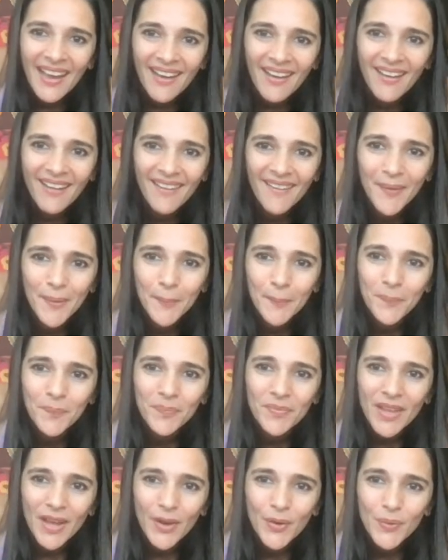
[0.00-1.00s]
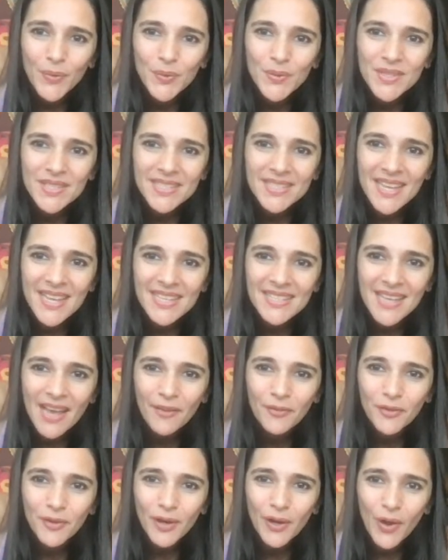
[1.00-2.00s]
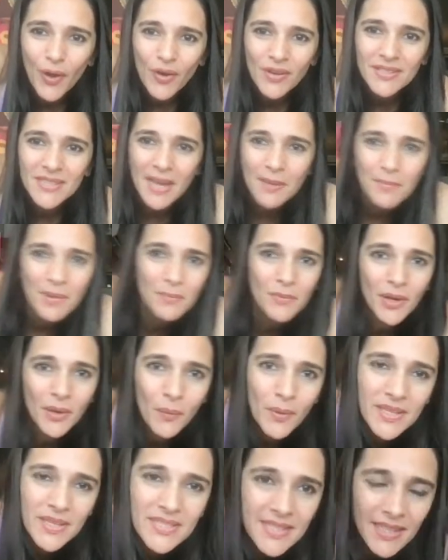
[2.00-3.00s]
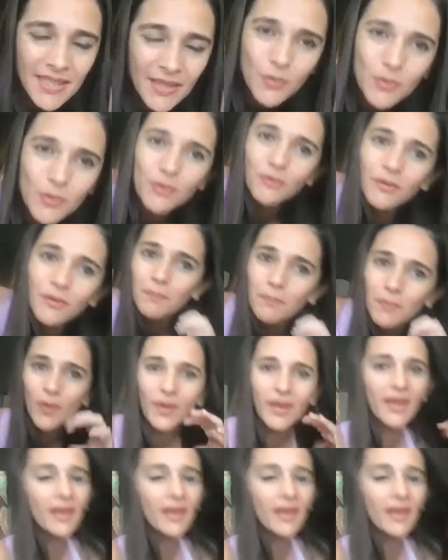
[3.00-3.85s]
Haroon says, after a long time, I'm requesting you to flip your